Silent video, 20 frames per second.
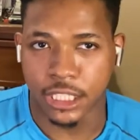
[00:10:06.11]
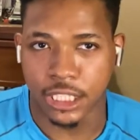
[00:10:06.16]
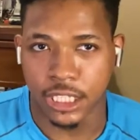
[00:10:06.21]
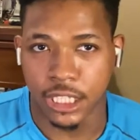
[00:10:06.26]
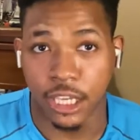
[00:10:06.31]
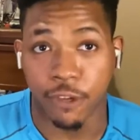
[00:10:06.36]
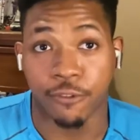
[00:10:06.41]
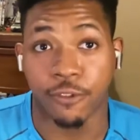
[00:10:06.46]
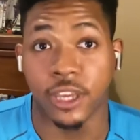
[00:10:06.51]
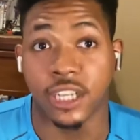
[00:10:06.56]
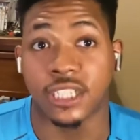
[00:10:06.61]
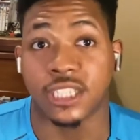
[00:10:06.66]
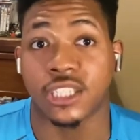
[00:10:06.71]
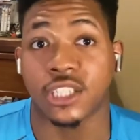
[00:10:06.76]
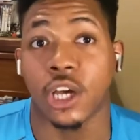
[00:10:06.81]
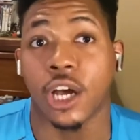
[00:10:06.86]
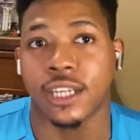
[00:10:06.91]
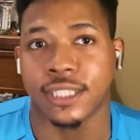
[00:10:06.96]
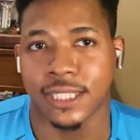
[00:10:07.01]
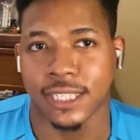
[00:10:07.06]
If it's
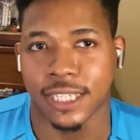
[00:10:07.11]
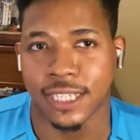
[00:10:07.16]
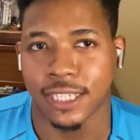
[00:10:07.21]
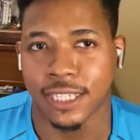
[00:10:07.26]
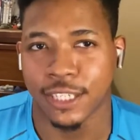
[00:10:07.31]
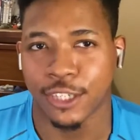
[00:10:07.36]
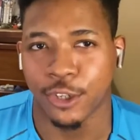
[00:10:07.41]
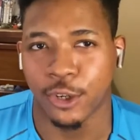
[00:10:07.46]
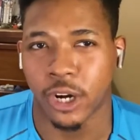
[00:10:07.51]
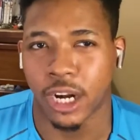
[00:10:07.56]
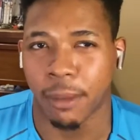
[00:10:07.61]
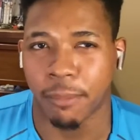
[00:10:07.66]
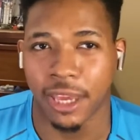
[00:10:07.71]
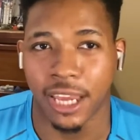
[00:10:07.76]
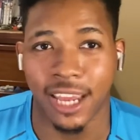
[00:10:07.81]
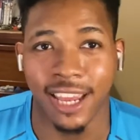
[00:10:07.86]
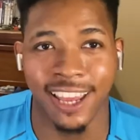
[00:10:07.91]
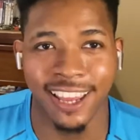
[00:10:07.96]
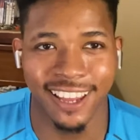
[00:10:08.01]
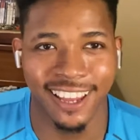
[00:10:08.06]
saucy, you know what I
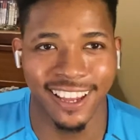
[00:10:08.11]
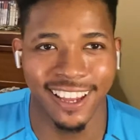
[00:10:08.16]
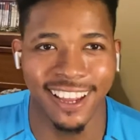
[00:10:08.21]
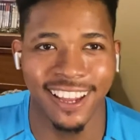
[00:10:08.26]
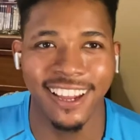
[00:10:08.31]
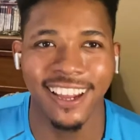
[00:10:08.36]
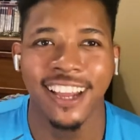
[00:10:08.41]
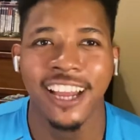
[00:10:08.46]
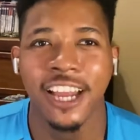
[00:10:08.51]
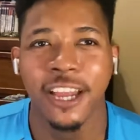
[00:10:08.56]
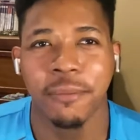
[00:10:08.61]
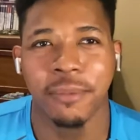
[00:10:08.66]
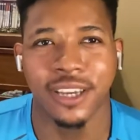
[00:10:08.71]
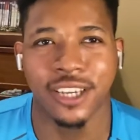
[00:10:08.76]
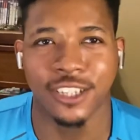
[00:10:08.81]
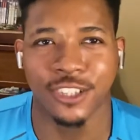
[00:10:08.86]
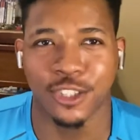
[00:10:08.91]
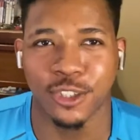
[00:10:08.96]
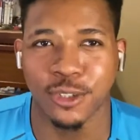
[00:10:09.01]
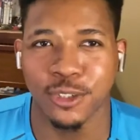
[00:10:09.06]
mean?
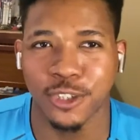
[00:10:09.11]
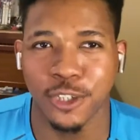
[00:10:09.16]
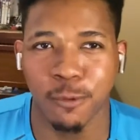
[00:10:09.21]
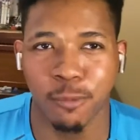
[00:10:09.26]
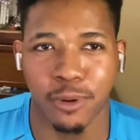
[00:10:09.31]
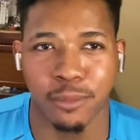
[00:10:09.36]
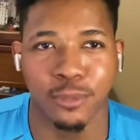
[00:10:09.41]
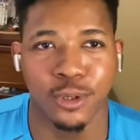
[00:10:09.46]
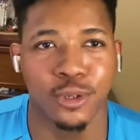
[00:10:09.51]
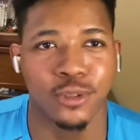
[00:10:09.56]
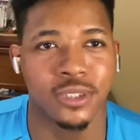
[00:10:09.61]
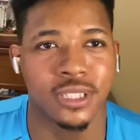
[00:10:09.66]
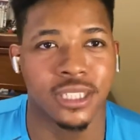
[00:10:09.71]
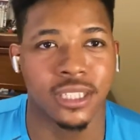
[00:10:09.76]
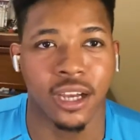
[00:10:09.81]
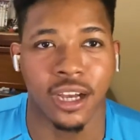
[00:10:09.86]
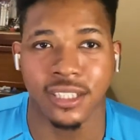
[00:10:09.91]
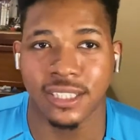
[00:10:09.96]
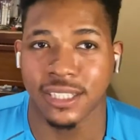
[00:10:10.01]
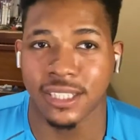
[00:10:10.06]
Because YouTube removes
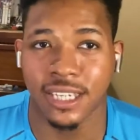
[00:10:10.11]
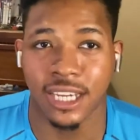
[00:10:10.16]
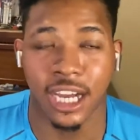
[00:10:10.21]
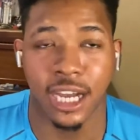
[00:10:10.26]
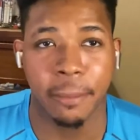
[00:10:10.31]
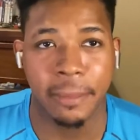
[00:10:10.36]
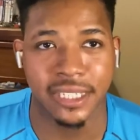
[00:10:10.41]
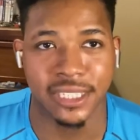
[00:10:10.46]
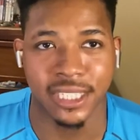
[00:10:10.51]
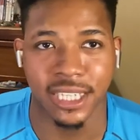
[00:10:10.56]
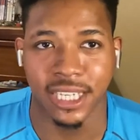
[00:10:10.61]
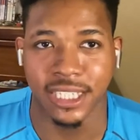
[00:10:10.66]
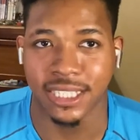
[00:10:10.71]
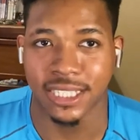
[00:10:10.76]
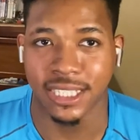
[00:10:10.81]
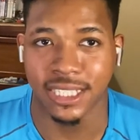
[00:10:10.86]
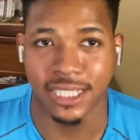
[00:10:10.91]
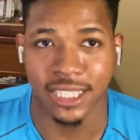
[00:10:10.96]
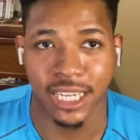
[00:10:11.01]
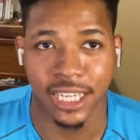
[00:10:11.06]
saucy comments
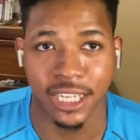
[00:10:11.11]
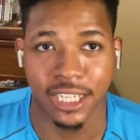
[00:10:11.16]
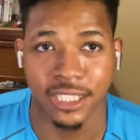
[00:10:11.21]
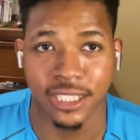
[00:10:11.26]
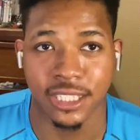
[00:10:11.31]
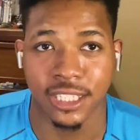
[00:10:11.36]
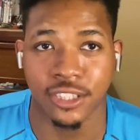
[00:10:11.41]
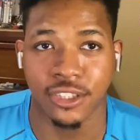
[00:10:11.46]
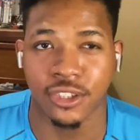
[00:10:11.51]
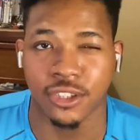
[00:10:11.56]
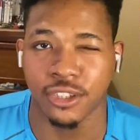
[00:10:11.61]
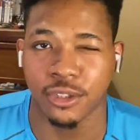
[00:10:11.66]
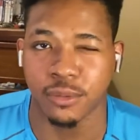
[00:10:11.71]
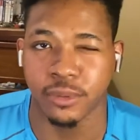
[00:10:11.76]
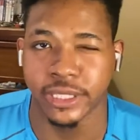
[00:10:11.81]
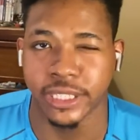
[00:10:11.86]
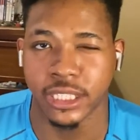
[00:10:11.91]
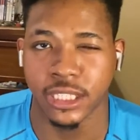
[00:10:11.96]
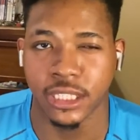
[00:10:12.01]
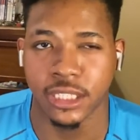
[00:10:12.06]
instantaneously, so you
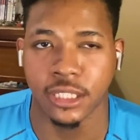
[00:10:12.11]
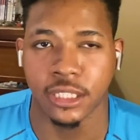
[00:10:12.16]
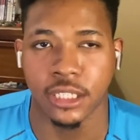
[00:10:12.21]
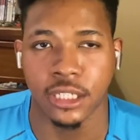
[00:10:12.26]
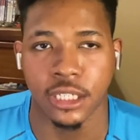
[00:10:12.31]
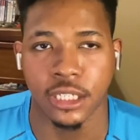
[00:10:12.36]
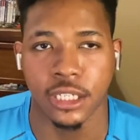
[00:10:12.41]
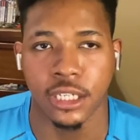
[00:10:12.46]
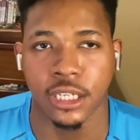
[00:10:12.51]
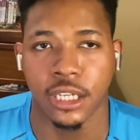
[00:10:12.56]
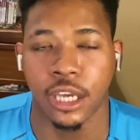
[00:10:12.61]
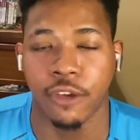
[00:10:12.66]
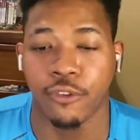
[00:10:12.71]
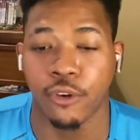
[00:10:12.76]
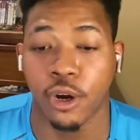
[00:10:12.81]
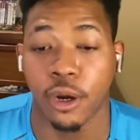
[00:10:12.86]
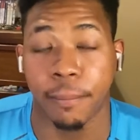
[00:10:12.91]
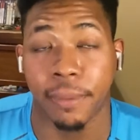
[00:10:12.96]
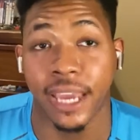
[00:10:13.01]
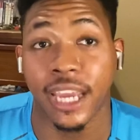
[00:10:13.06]
really need to, if
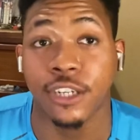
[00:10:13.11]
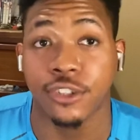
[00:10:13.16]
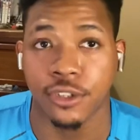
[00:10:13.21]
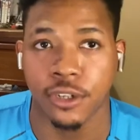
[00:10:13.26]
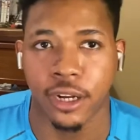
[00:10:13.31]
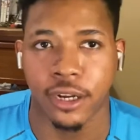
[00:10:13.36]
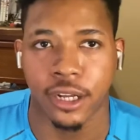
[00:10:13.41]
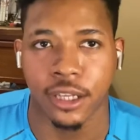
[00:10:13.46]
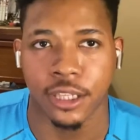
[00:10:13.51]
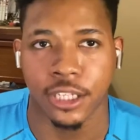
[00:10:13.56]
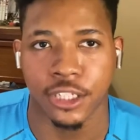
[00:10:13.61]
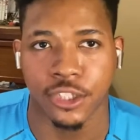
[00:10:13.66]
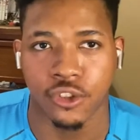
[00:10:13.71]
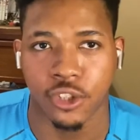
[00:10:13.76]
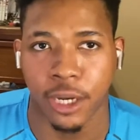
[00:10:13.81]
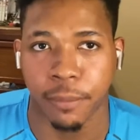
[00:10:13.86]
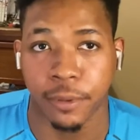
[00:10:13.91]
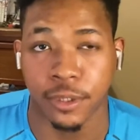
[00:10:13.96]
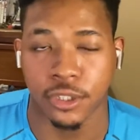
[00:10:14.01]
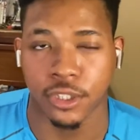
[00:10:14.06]
you're on Patreon, at least
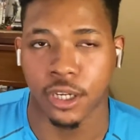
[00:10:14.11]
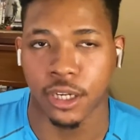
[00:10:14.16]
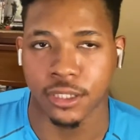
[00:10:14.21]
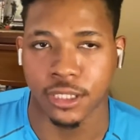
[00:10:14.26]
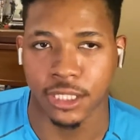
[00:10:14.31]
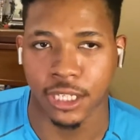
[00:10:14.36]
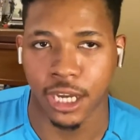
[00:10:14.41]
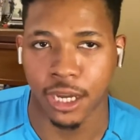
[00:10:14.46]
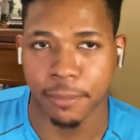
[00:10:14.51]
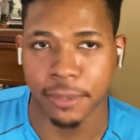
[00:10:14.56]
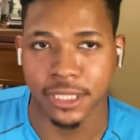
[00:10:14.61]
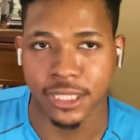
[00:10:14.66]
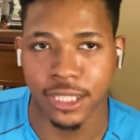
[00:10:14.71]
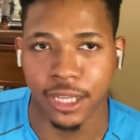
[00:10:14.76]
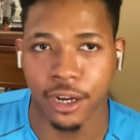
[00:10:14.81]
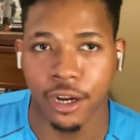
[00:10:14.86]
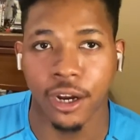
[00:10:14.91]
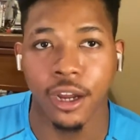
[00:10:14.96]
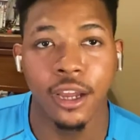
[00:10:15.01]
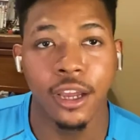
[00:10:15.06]
drop your saucy comments
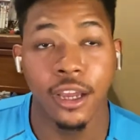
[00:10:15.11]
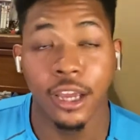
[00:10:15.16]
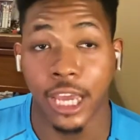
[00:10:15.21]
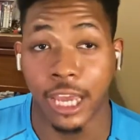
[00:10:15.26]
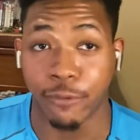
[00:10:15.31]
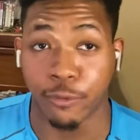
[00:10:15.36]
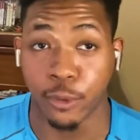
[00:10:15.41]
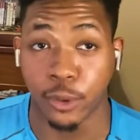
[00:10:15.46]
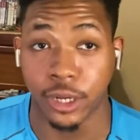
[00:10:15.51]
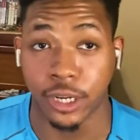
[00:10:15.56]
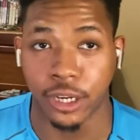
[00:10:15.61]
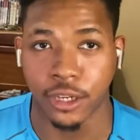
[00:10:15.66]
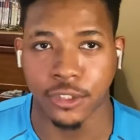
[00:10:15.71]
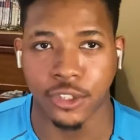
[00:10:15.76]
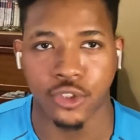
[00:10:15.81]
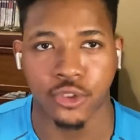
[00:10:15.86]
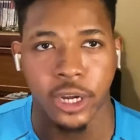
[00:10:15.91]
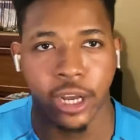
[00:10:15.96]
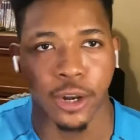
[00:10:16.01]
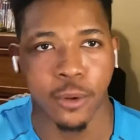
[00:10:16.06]
there. Everyone else,
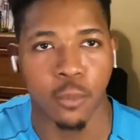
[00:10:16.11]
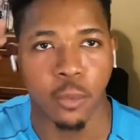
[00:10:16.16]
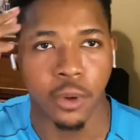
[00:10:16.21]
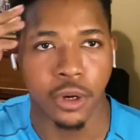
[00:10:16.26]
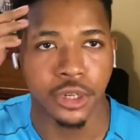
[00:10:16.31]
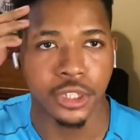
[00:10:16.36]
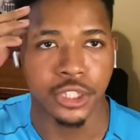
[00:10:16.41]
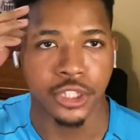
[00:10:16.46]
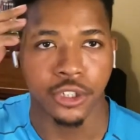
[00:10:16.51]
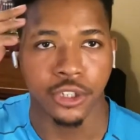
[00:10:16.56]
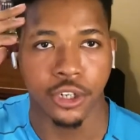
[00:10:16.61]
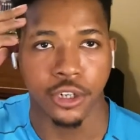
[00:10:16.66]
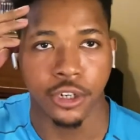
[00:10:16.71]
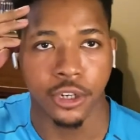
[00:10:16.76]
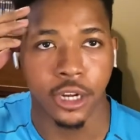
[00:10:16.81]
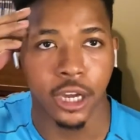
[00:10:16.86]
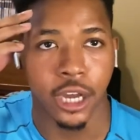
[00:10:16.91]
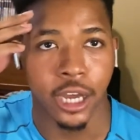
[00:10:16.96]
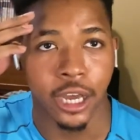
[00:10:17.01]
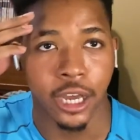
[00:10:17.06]
try to word your
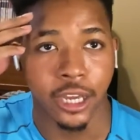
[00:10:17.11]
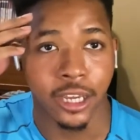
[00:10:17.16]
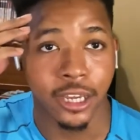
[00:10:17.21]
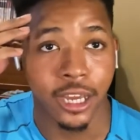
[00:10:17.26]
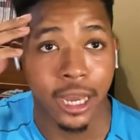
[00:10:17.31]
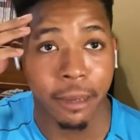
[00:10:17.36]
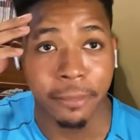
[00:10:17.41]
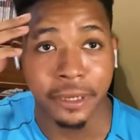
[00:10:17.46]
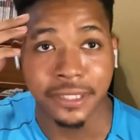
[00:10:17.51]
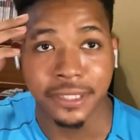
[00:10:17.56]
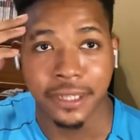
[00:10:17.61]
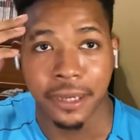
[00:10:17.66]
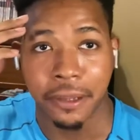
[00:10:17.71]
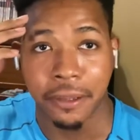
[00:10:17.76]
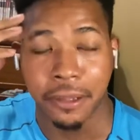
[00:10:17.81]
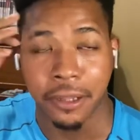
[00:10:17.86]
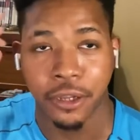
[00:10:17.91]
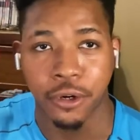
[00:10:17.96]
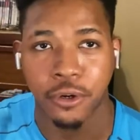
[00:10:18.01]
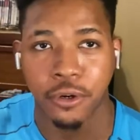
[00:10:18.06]
comments a
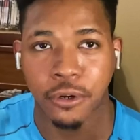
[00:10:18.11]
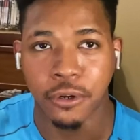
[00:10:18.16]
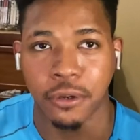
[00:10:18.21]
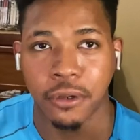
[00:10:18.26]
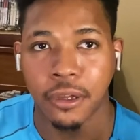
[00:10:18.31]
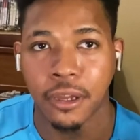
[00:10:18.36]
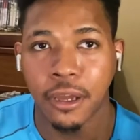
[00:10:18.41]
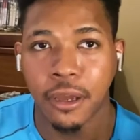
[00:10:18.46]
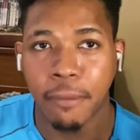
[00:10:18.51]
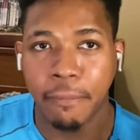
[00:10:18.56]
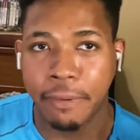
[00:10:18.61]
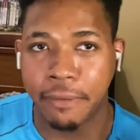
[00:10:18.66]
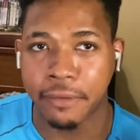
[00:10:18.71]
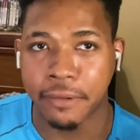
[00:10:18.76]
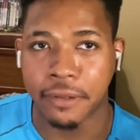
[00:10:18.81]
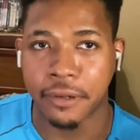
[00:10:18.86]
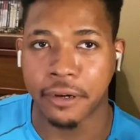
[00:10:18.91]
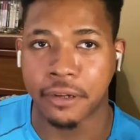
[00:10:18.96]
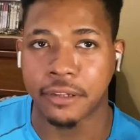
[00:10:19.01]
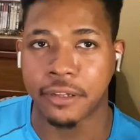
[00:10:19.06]
little
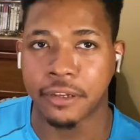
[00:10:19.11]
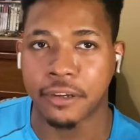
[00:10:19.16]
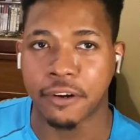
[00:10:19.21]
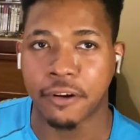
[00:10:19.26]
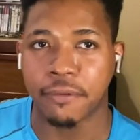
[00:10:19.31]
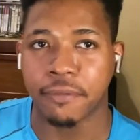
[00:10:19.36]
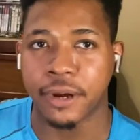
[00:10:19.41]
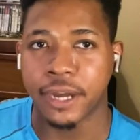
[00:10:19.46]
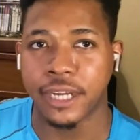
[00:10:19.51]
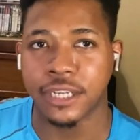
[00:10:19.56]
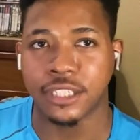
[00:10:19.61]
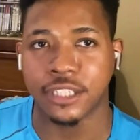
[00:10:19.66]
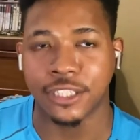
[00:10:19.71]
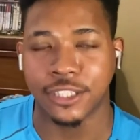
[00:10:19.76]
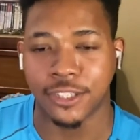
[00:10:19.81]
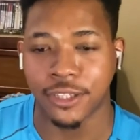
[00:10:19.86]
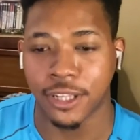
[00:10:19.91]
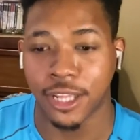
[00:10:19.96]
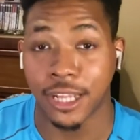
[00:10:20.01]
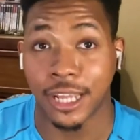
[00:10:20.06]
politically correct, just
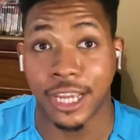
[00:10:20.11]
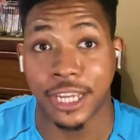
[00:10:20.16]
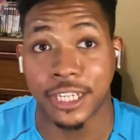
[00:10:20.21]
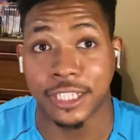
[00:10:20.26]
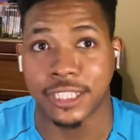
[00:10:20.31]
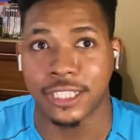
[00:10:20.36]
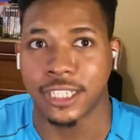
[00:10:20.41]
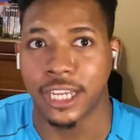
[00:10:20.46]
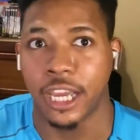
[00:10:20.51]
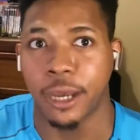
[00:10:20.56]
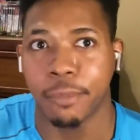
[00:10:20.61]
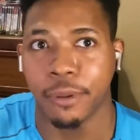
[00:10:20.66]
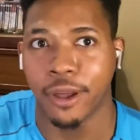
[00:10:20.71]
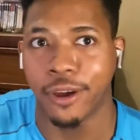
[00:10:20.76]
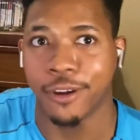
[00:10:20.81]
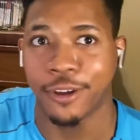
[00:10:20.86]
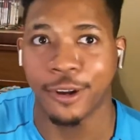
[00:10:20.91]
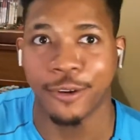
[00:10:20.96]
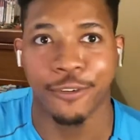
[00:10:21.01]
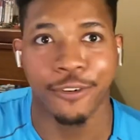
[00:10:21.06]
so that they can stay up
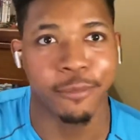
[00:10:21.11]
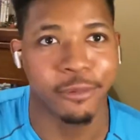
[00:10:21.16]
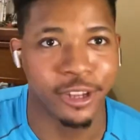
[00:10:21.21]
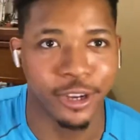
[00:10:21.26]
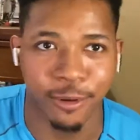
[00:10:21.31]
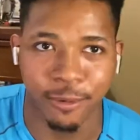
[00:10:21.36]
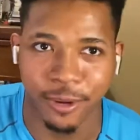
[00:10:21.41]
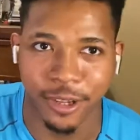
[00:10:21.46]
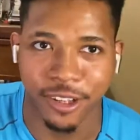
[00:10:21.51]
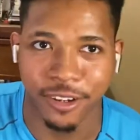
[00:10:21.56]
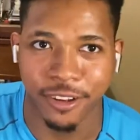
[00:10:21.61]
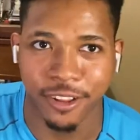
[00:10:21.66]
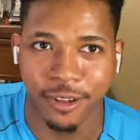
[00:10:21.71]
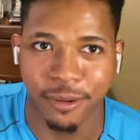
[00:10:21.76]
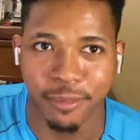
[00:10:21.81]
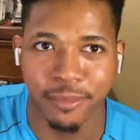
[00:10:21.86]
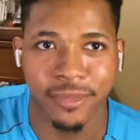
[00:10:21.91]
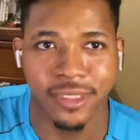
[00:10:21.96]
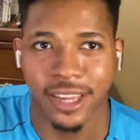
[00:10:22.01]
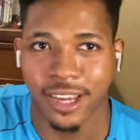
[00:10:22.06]
long enough for me to read
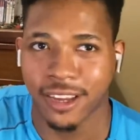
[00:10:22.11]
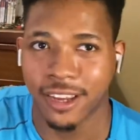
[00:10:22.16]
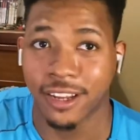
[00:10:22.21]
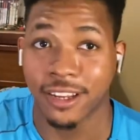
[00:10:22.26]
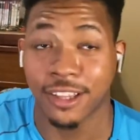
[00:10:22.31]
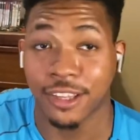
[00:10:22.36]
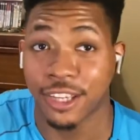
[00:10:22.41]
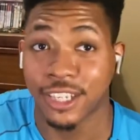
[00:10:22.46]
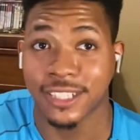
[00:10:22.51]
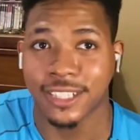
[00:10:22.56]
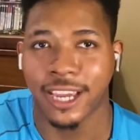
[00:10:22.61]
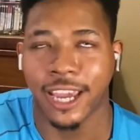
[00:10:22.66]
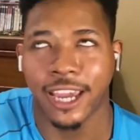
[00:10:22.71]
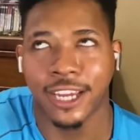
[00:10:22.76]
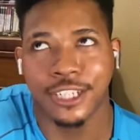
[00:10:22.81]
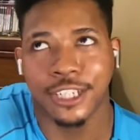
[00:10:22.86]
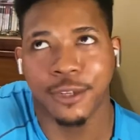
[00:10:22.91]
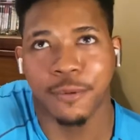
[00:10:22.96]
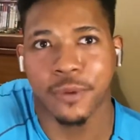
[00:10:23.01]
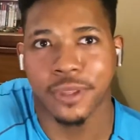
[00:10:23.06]
them, that kind of thing. Because I
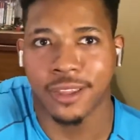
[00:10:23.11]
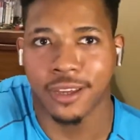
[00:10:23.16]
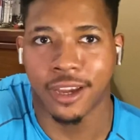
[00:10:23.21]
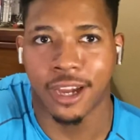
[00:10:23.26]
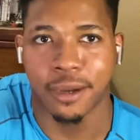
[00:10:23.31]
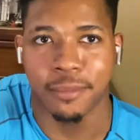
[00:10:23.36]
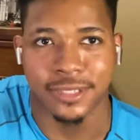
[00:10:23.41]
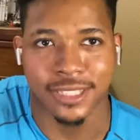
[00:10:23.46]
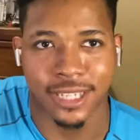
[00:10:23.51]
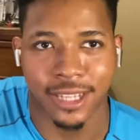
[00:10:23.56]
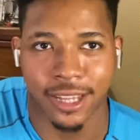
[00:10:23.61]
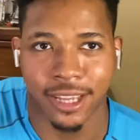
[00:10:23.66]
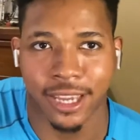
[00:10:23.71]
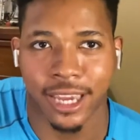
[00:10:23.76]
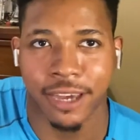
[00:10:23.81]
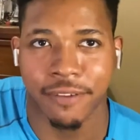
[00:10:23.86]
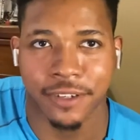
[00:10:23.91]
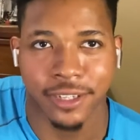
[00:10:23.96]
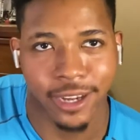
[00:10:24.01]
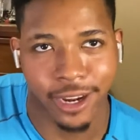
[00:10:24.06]
actually read the comments. I like
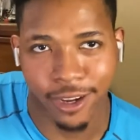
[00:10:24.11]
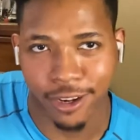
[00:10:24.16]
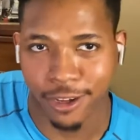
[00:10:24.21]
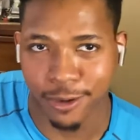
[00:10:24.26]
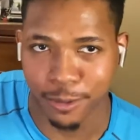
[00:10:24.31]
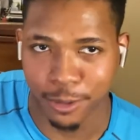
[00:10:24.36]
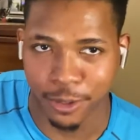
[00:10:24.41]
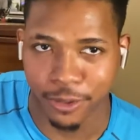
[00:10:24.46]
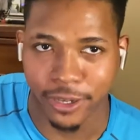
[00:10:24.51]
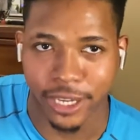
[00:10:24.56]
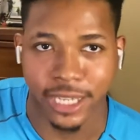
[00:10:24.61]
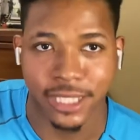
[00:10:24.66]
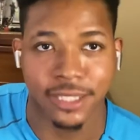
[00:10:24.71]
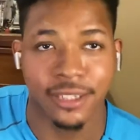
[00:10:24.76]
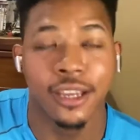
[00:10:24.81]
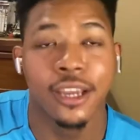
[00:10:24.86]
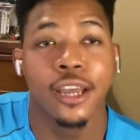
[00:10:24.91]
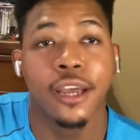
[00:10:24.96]
having dialogue with you guys.